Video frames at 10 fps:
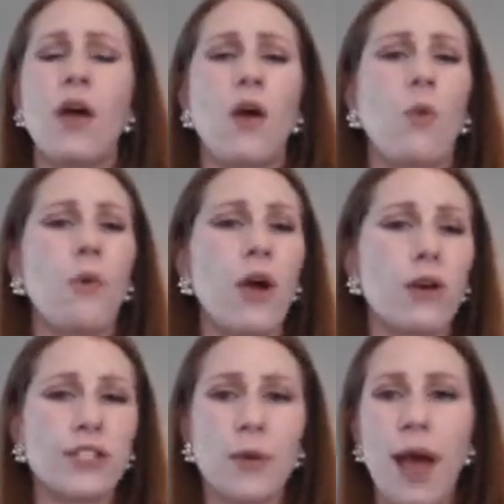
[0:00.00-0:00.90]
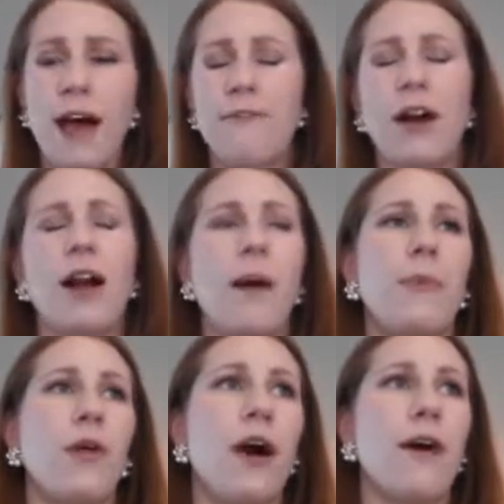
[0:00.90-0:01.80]
We also have a
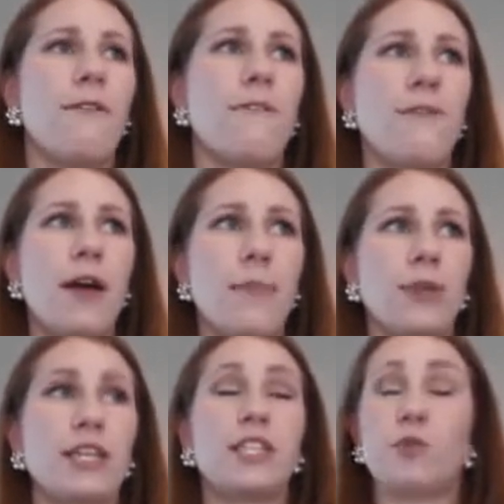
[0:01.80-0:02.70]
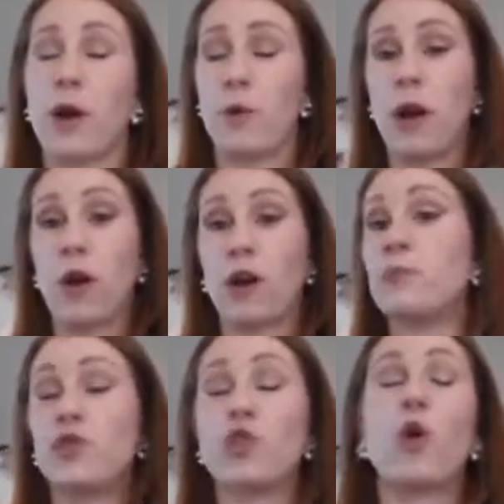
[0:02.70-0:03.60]
couple of places where we are
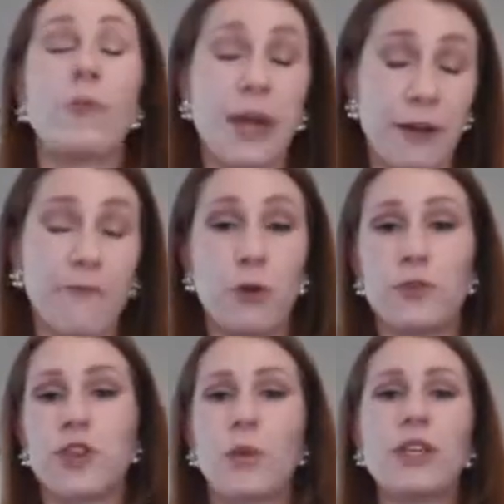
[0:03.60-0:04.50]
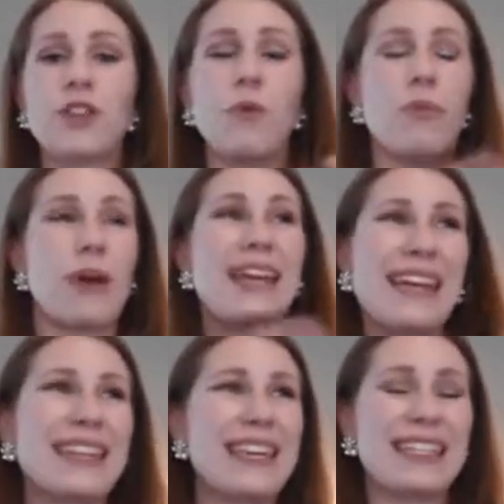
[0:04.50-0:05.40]
absorbing food. So we start
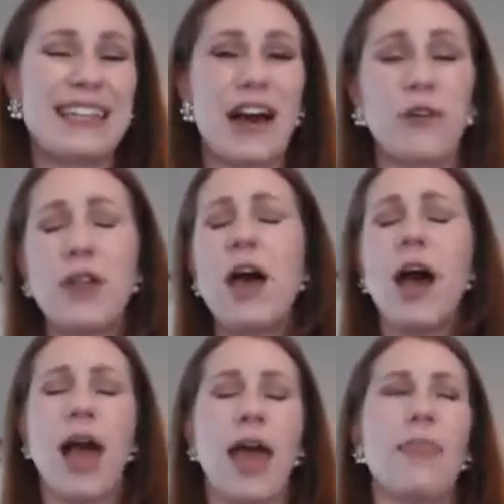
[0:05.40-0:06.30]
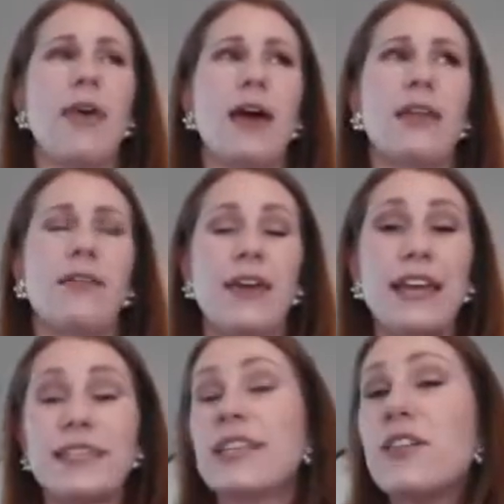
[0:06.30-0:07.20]
breaking things down, and then they
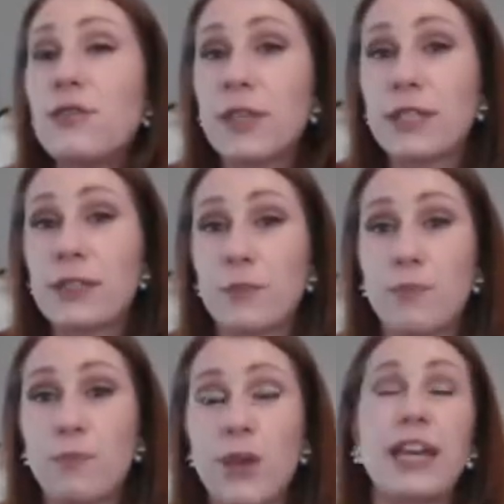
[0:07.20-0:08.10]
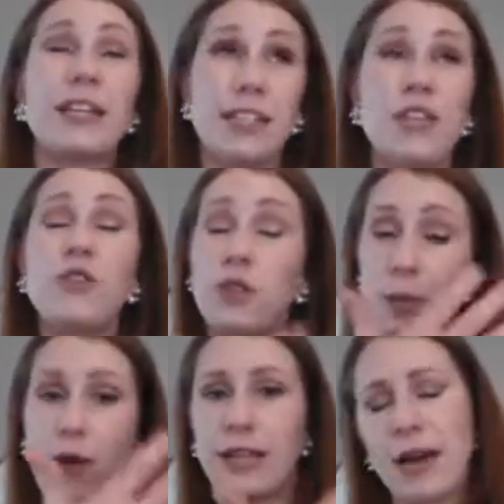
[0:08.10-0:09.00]
continually
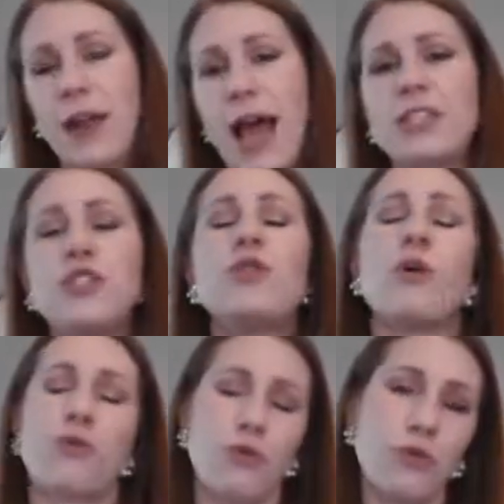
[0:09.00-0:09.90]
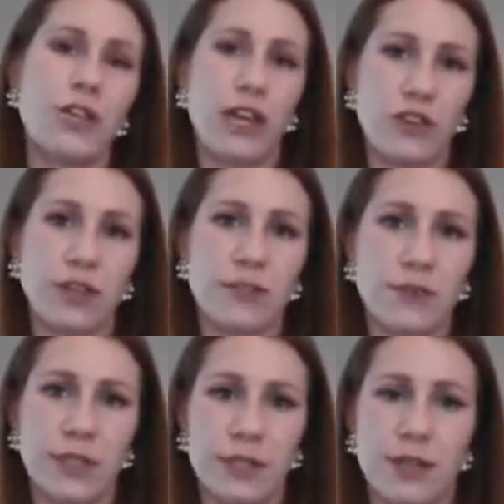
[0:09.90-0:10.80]
break down as you go through the digestive
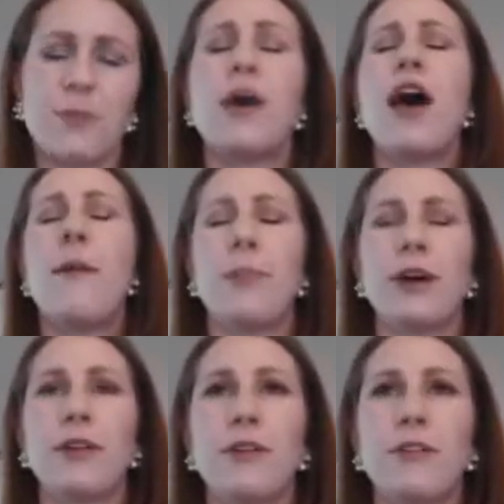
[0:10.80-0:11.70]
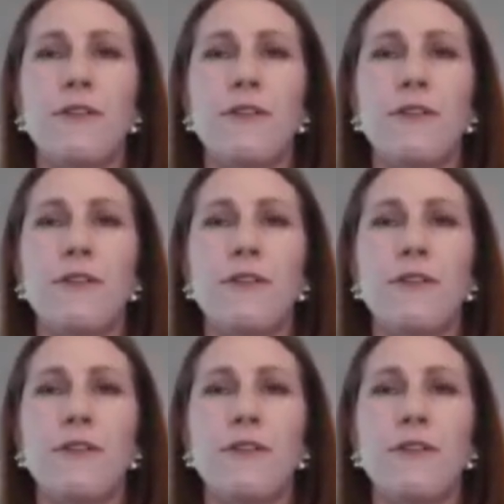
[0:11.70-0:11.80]
system. But the